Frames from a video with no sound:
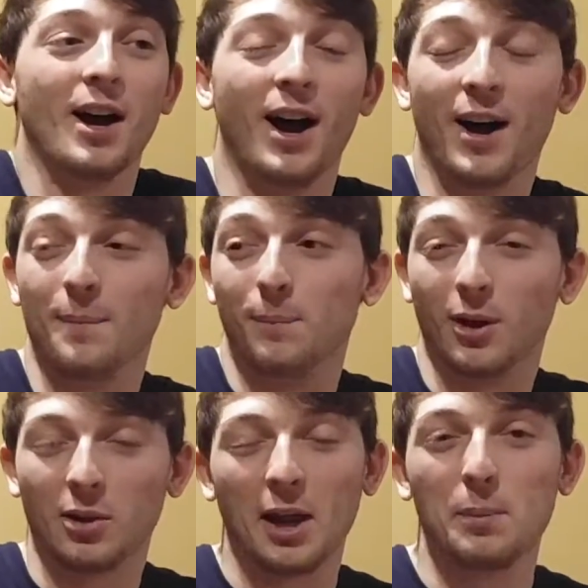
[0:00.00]
A
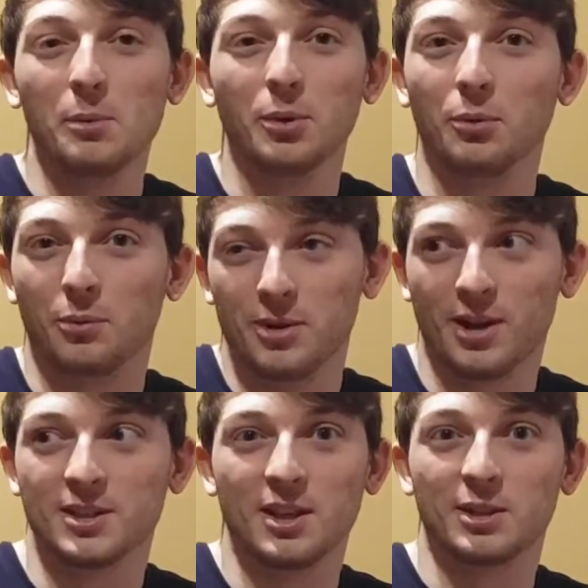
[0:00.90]
lot of people don't
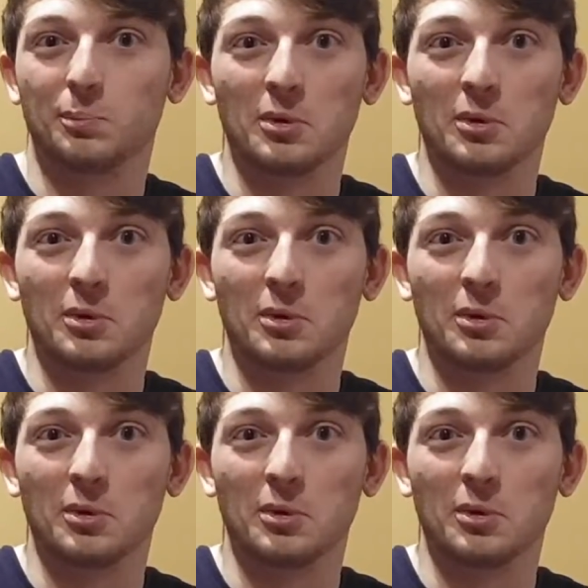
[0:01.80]
realize this,